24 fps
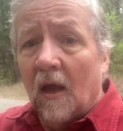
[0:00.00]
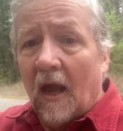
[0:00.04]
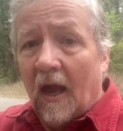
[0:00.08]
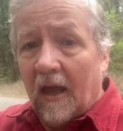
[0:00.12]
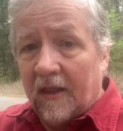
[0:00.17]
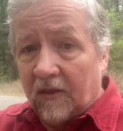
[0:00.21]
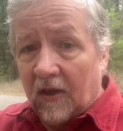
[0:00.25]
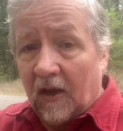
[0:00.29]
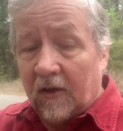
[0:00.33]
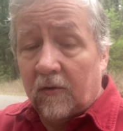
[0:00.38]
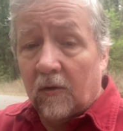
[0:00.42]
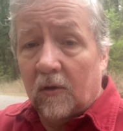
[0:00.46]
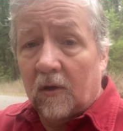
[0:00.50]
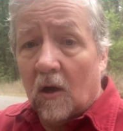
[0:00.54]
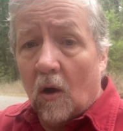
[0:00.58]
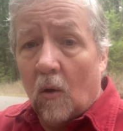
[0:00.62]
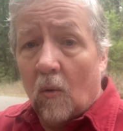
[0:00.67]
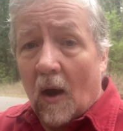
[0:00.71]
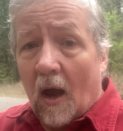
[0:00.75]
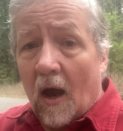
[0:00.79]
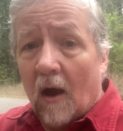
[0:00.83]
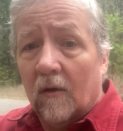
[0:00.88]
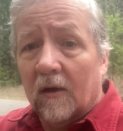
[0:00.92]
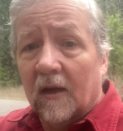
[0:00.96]
And they could go
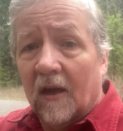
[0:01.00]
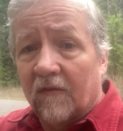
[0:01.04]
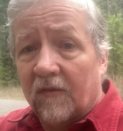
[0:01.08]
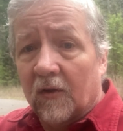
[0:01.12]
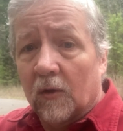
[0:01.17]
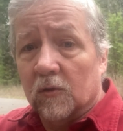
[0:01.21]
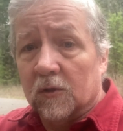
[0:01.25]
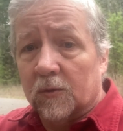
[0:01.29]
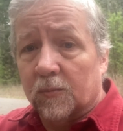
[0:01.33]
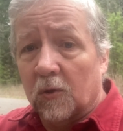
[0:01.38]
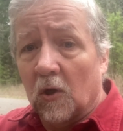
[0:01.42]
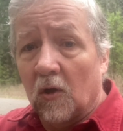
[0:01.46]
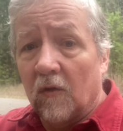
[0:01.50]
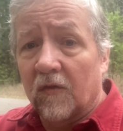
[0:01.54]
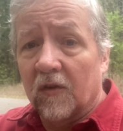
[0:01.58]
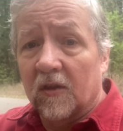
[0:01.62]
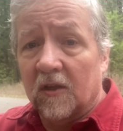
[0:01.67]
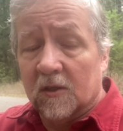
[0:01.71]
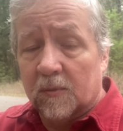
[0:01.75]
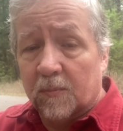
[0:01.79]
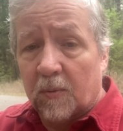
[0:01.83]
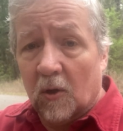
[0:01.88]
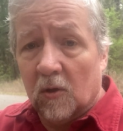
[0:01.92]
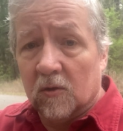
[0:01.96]
out, if it was proven
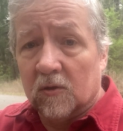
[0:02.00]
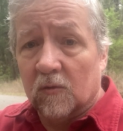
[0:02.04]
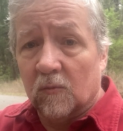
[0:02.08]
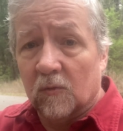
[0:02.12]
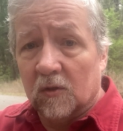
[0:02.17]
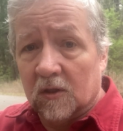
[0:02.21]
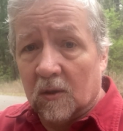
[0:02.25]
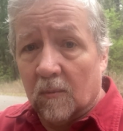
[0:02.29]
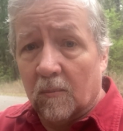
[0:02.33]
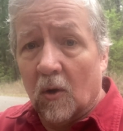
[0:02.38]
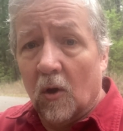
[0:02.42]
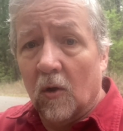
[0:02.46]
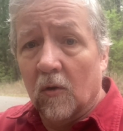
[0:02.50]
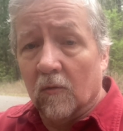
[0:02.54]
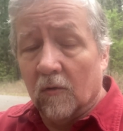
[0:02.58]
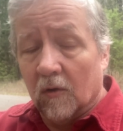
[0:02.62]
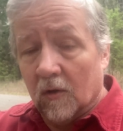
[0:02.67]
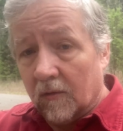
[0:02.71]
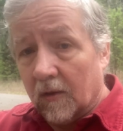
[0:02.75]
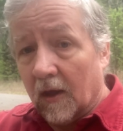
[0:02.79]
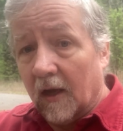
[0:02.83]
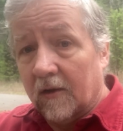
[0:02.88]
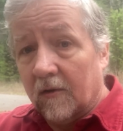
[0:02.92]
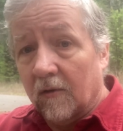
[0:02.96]
this person was a
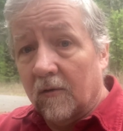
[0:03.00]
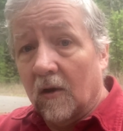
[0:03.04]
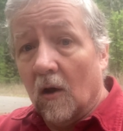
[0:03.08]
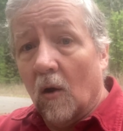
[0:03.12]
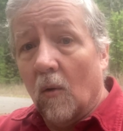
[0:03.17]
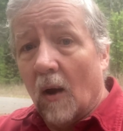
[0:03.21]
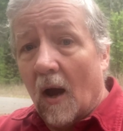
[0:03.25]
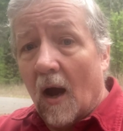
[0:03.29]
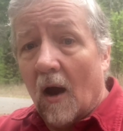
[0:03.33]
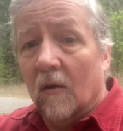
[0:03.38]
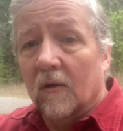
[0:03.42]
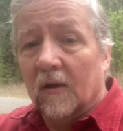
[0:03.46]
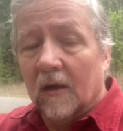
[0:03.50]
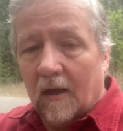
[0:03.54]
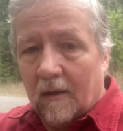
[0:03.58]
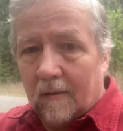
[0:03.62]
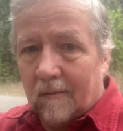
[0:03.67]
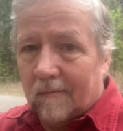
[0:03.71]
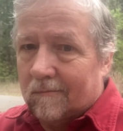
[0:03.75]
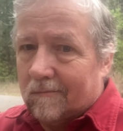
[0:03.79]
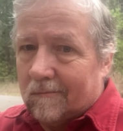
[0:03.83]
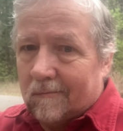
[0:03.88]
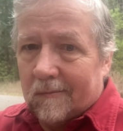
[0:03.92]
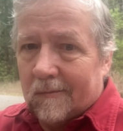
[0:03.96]
murderer, they could go out
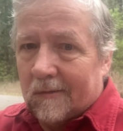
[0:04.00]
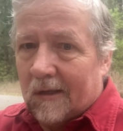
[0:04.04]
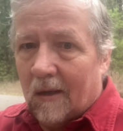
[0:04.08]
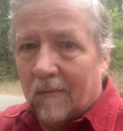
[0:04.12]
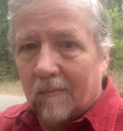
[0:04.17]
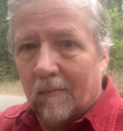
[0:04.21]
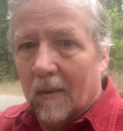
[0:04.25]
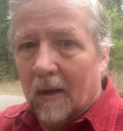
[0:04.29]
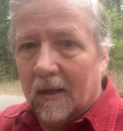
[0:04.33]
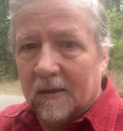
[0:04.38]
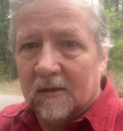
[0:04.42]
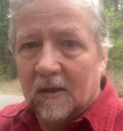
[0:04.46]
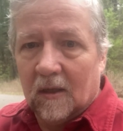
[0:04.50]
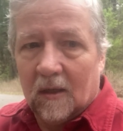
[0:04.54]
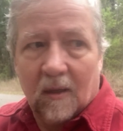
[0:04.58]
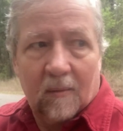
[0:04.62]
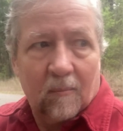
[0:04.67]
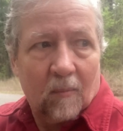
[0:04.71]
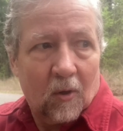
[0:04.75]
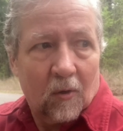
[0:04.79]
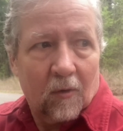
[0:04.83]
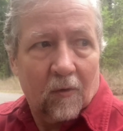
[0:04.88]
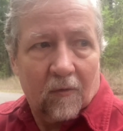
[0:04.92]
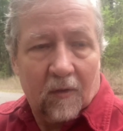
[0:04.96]
and basically
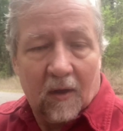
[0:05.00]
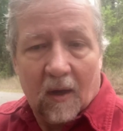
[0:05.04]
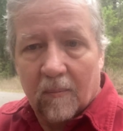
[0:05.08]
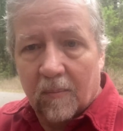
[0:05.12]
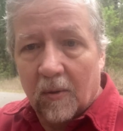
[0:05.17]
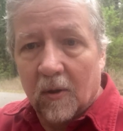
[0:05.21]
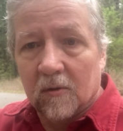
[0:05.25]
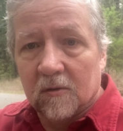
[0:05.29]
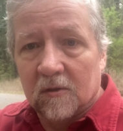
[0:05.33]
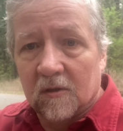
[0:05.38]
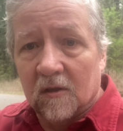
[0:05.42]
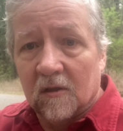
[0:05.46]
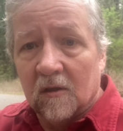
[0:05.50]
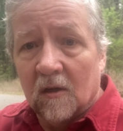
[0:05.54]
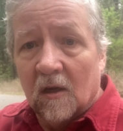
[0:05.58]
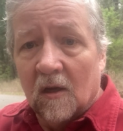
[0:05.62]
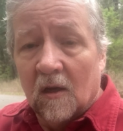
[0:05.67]
murder that person.